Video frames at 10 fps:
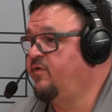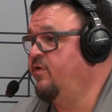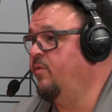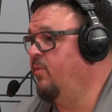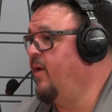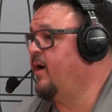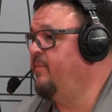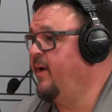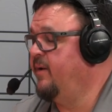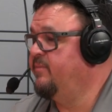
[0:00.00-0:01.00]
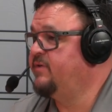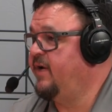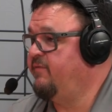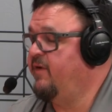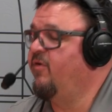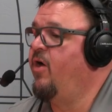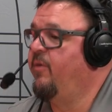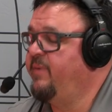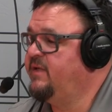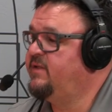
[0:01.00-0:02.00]
too. We'll recommend them. Say if you have a
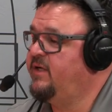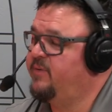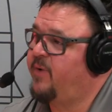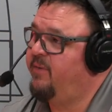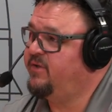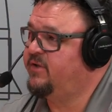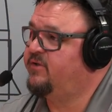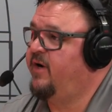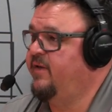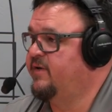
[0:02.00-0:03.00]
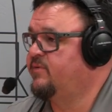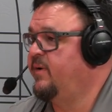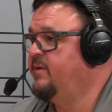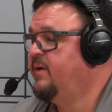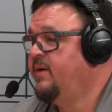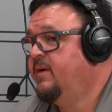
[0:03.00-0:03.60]
long B C, you probably should try this one.